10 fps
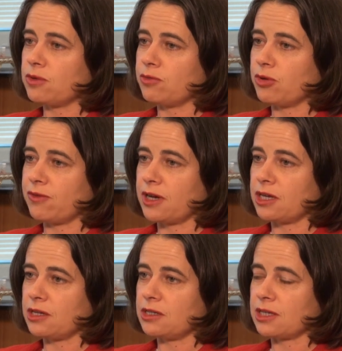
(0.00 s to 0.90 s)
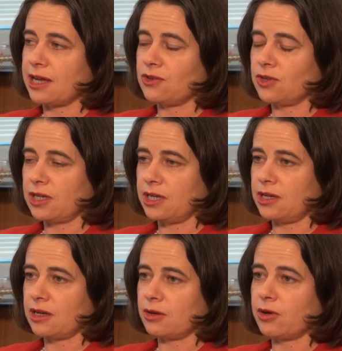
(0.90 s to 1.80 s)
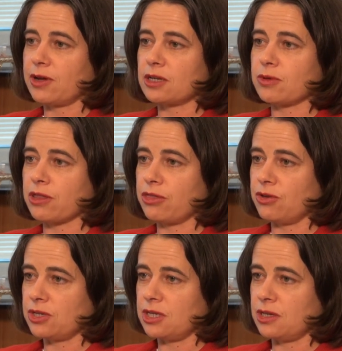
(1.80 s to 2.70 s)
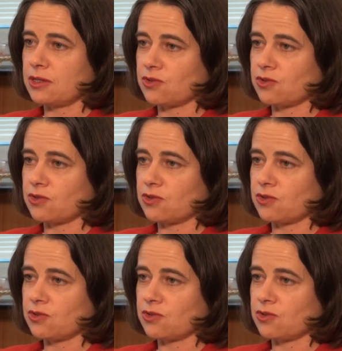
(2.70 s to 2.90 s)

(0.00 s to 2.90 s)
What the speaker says: We've provided annually around about 30